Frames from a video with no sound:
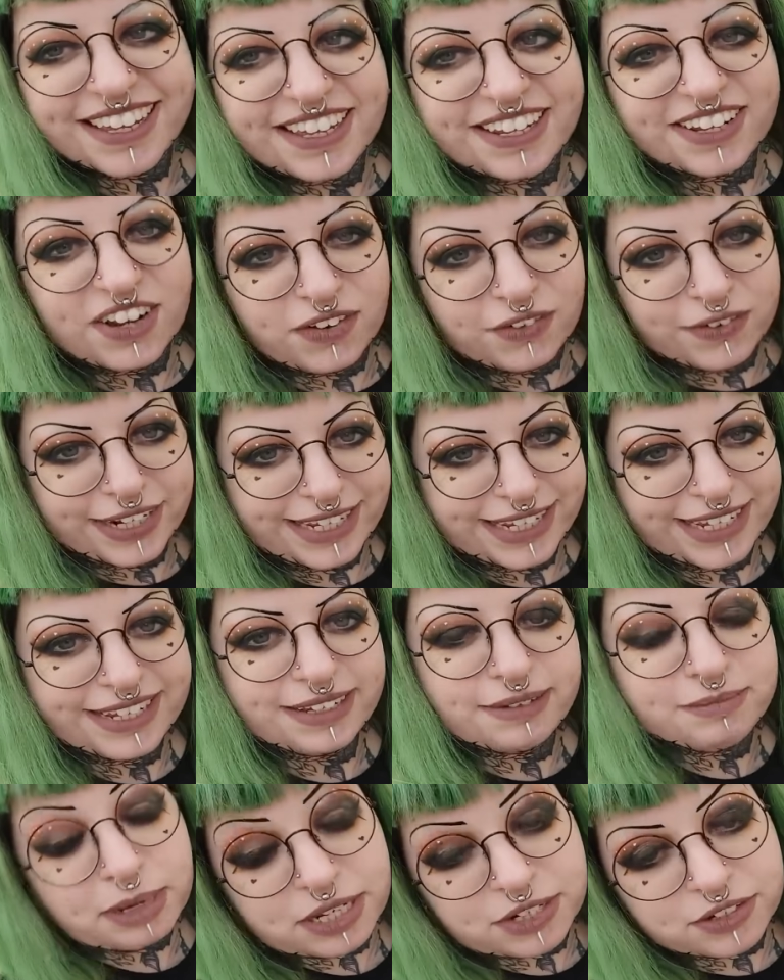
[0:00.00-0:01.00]
Not really,
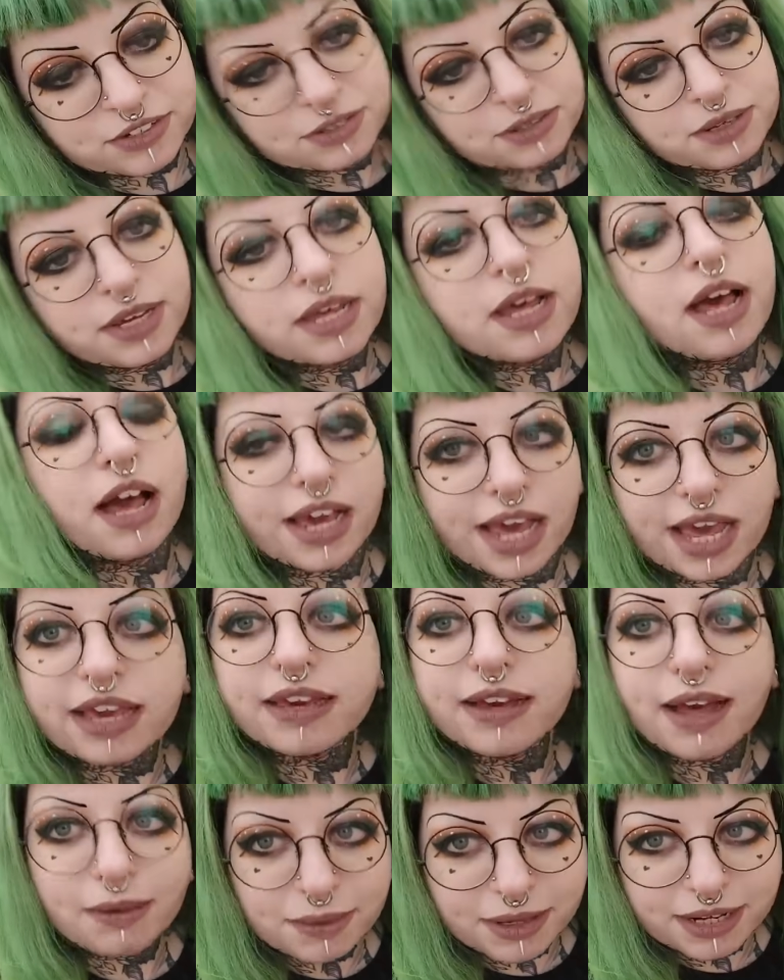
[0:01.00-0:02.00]
but I do.
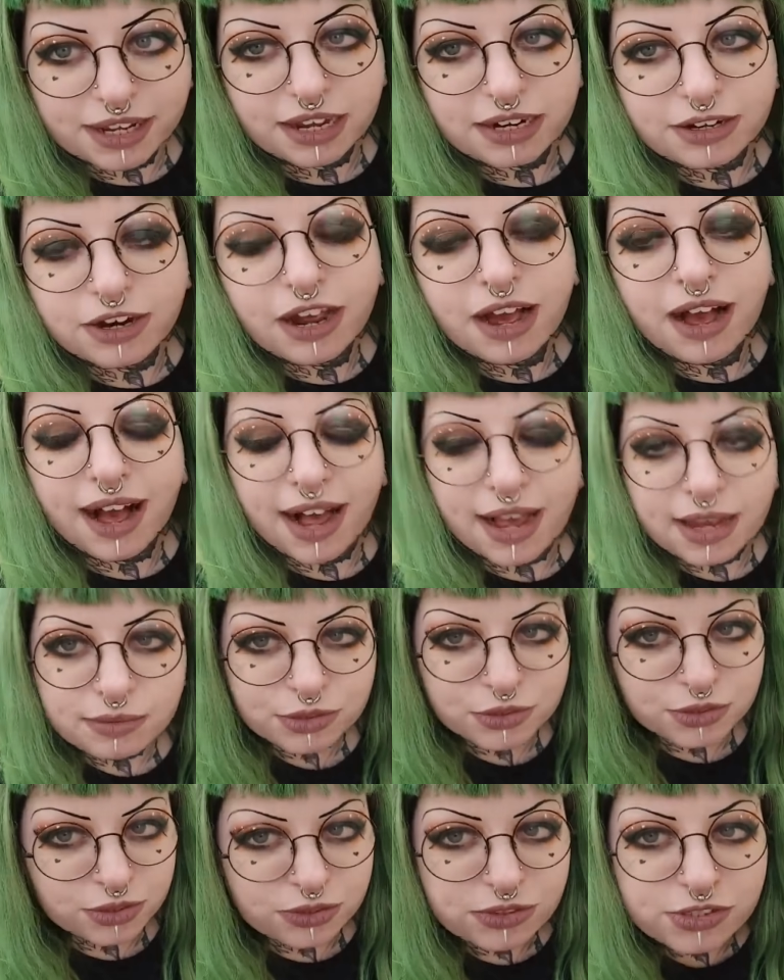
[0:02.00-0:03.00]
Okay, I'm gonna go. I will
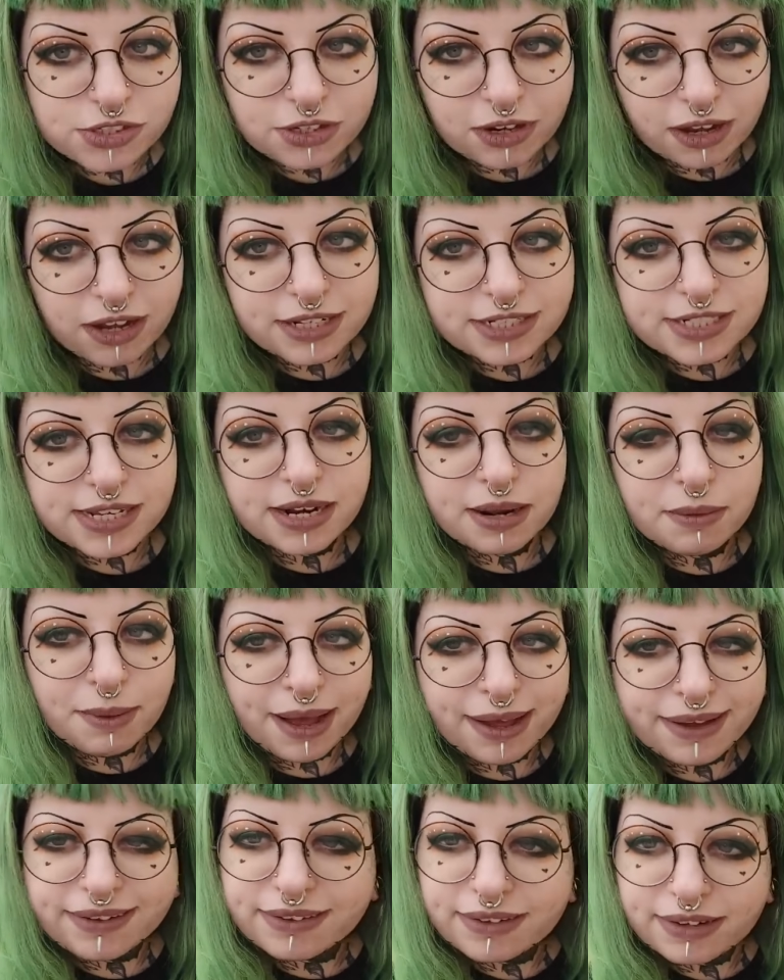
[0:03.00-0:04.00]
talk to you guys in
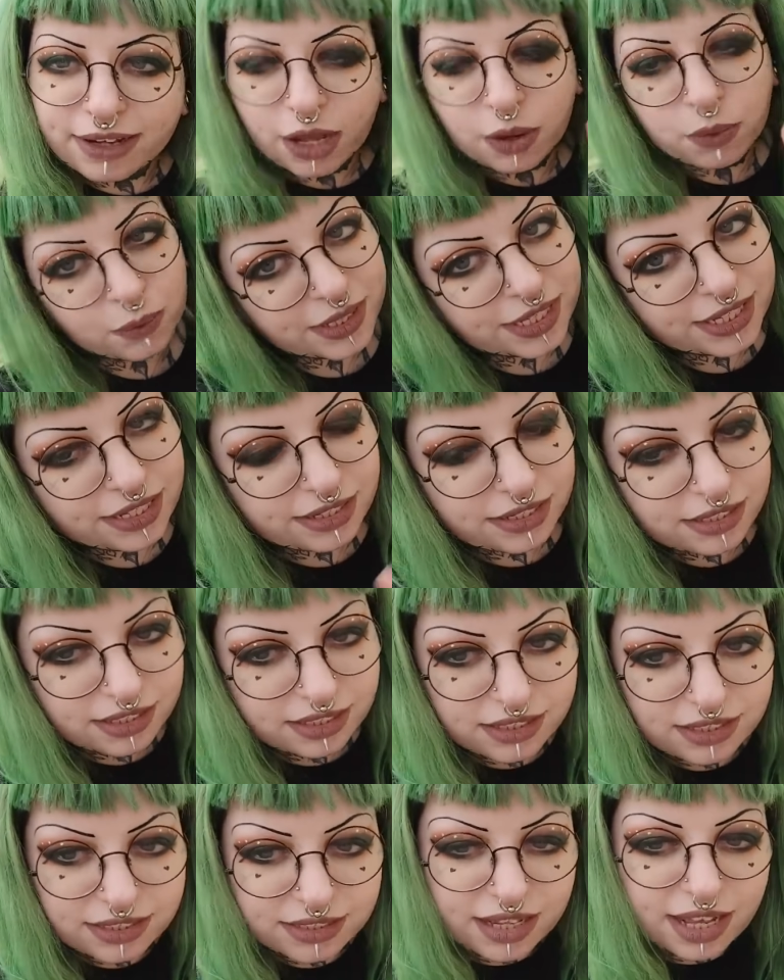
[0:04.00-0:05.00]
about a week,
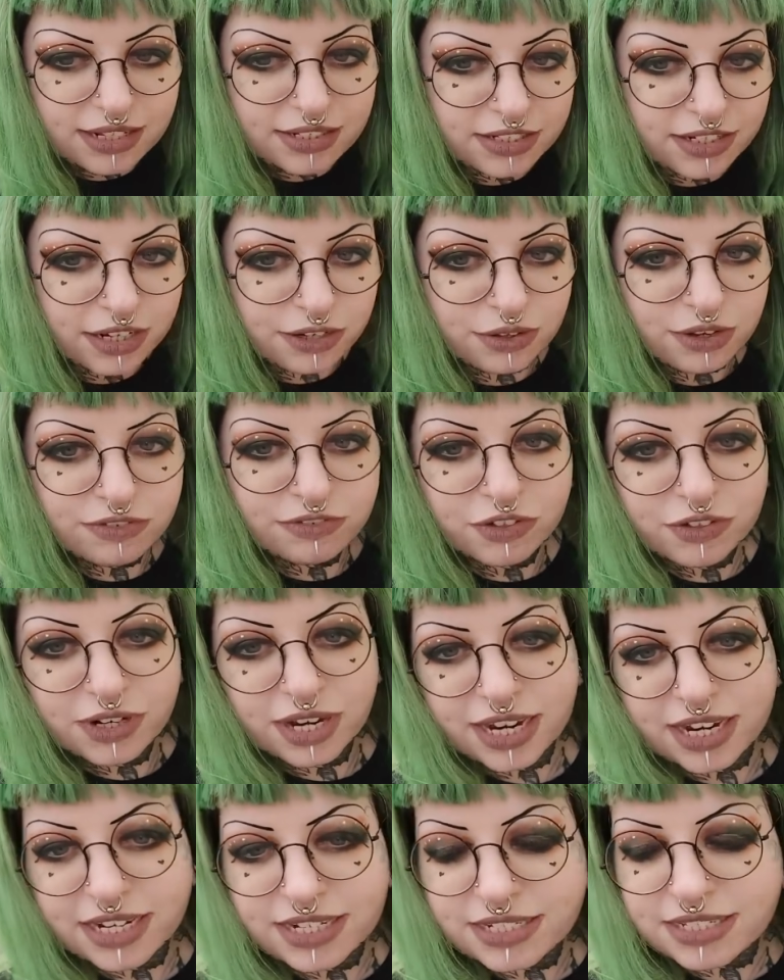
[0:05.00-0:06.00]
I don't know, a few
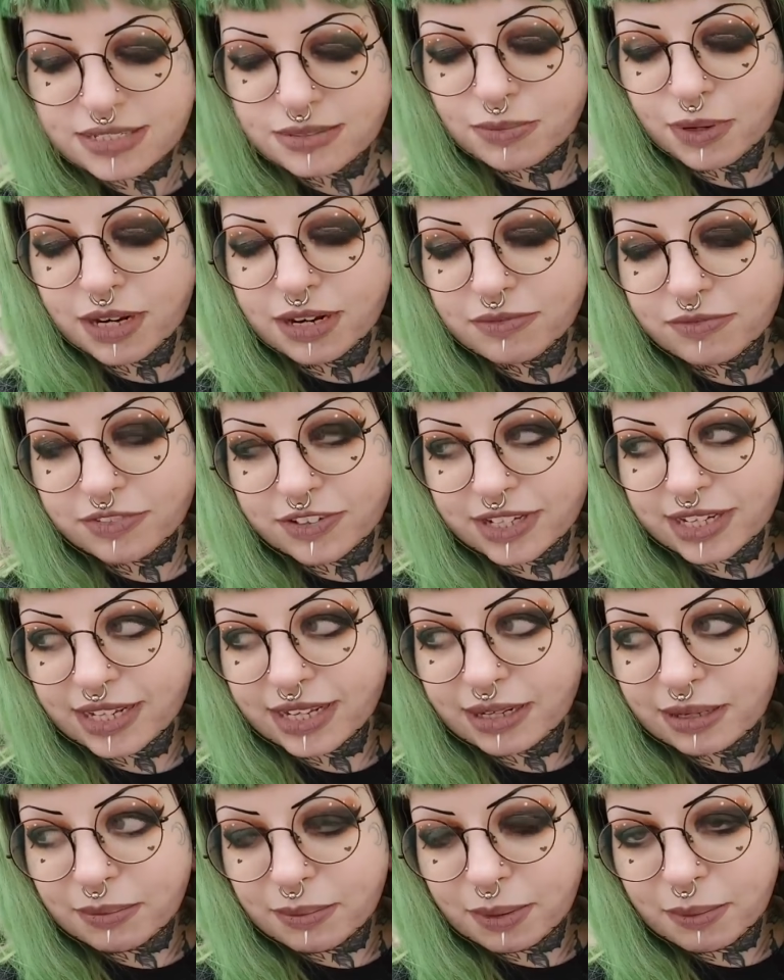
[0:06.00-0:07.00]
days when I'm feeling
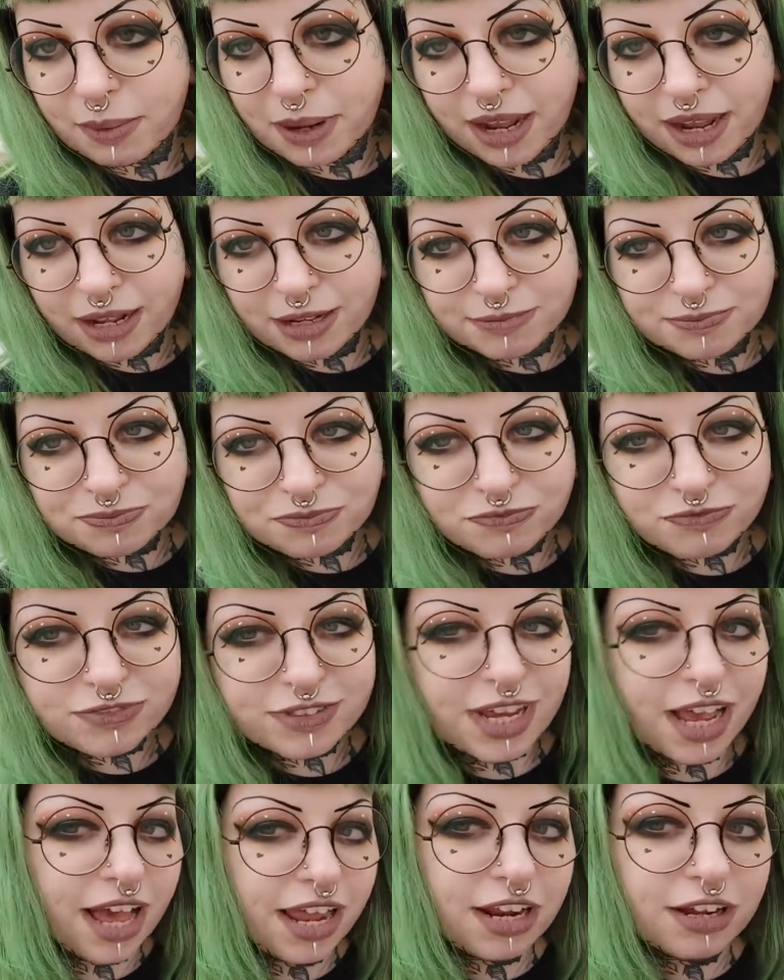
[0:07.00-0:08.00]
a little bit better,
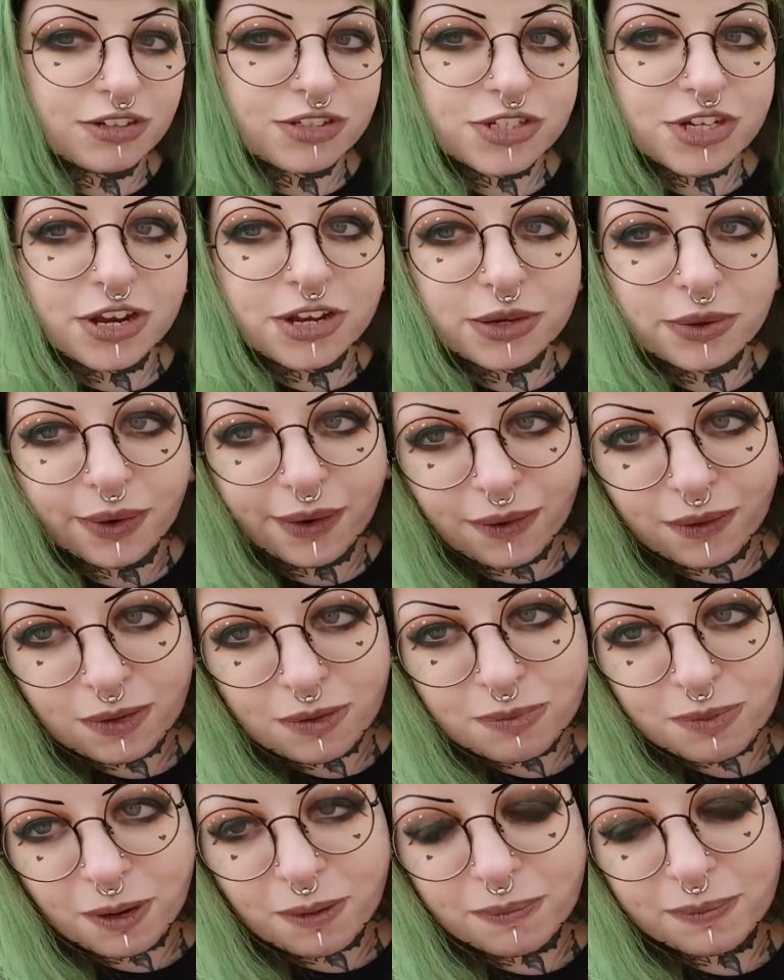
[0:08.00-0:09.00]
and I'll show you it all
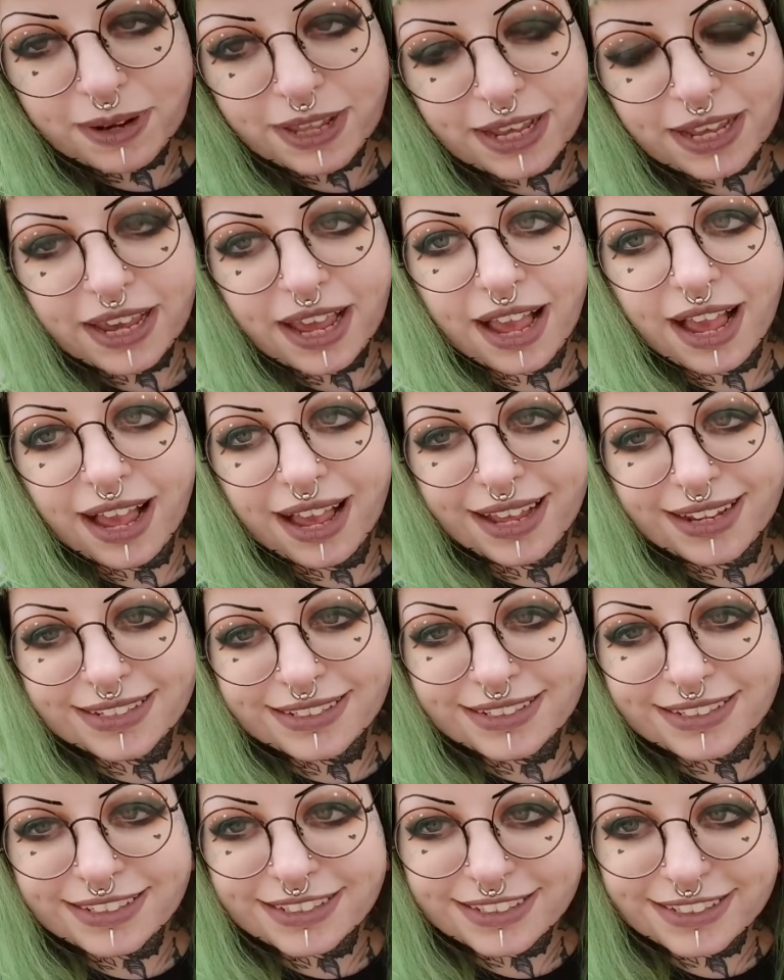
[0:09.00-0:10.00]
properly.
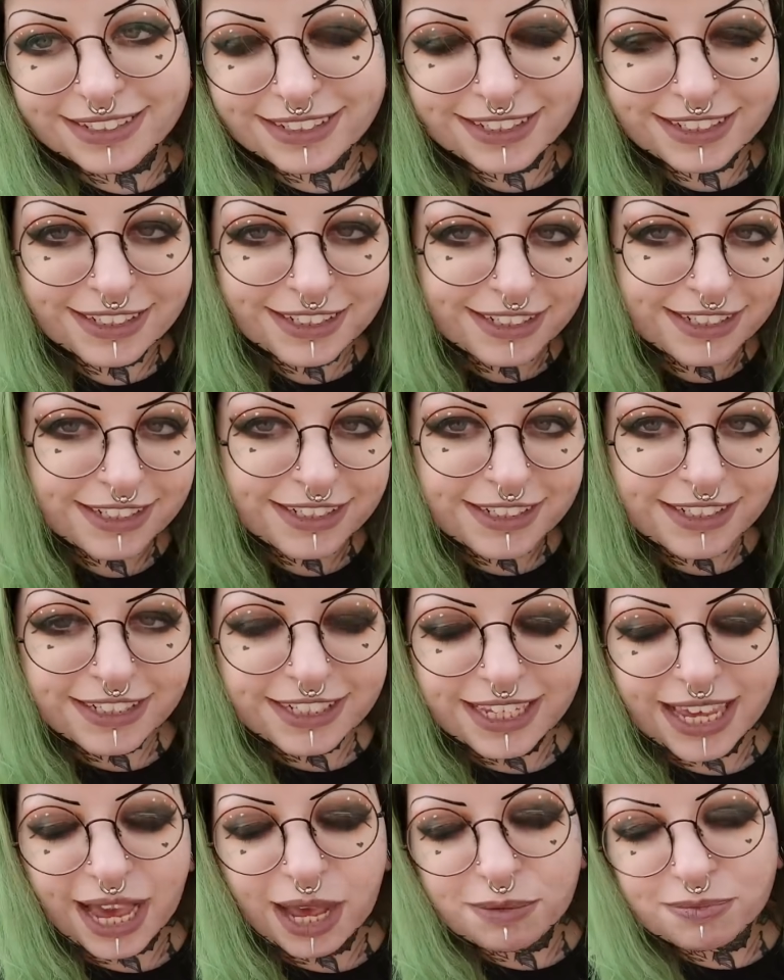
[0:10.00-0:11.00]
And
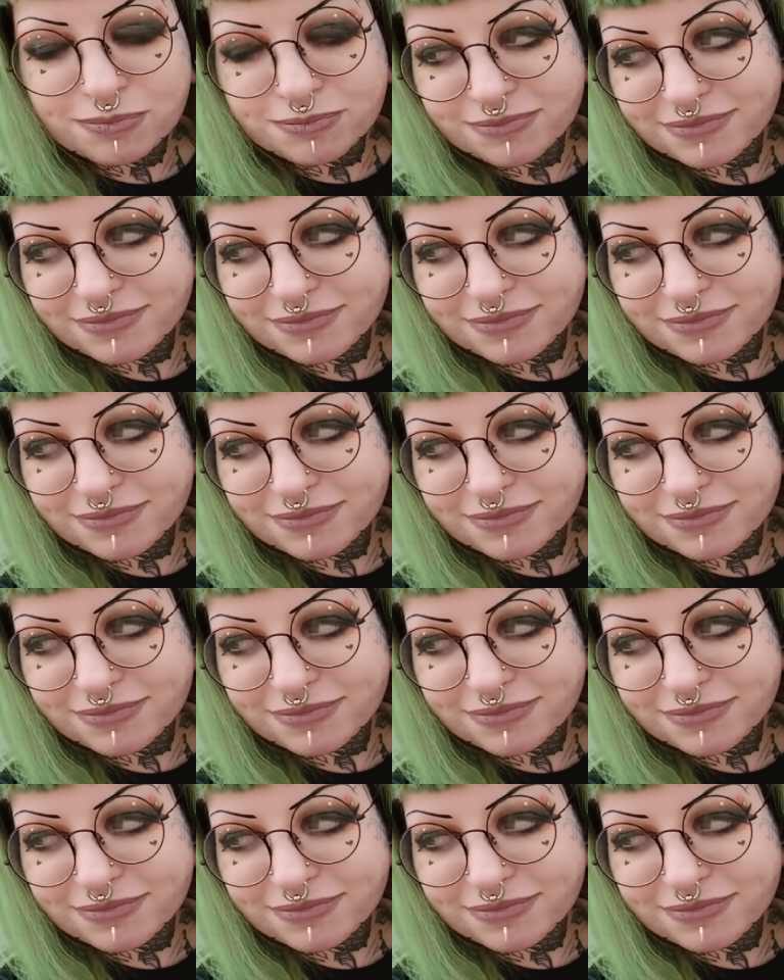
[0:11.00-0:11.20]
yeah.